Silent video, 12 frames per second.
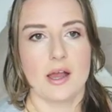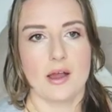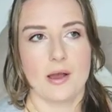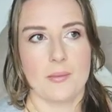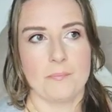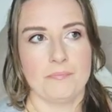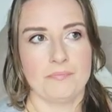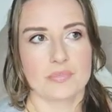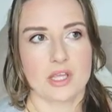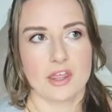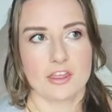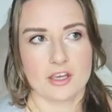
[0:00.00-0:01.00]

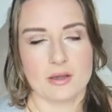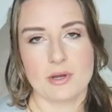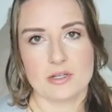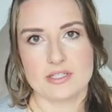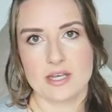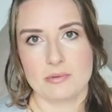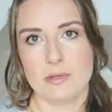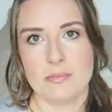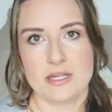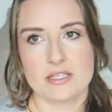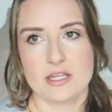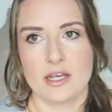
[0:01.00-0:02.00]
think about
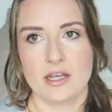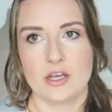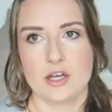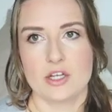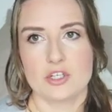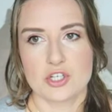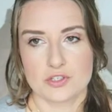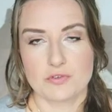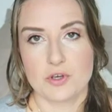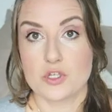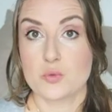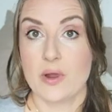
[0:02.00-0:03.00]
supplementing just
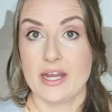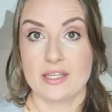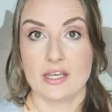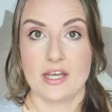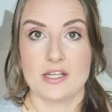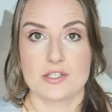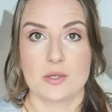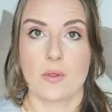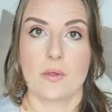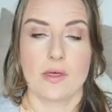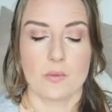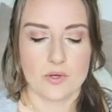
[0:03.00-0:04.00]
for his weight gain.
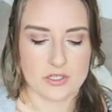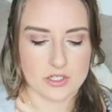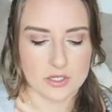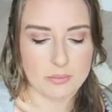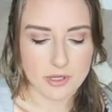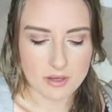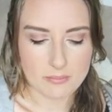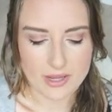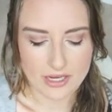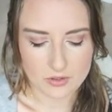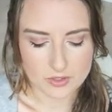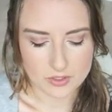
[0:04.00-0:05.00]
So they wanted to put him
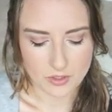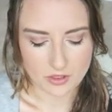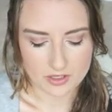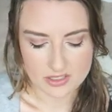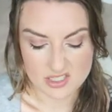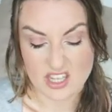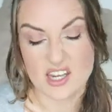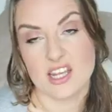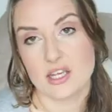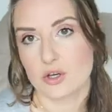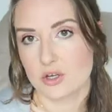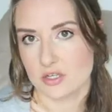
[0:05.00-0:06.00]
back onto things that
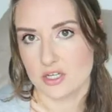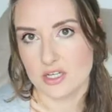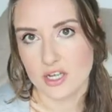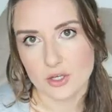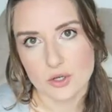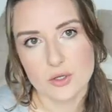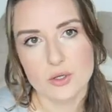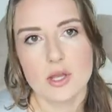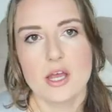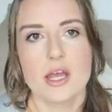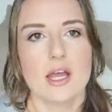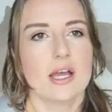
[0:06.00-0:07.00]
he got in a NICU.
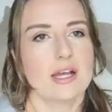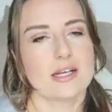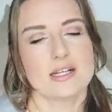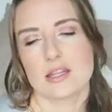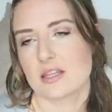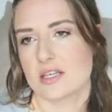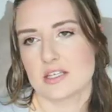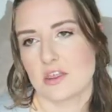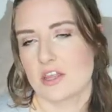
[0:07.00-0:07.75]
There's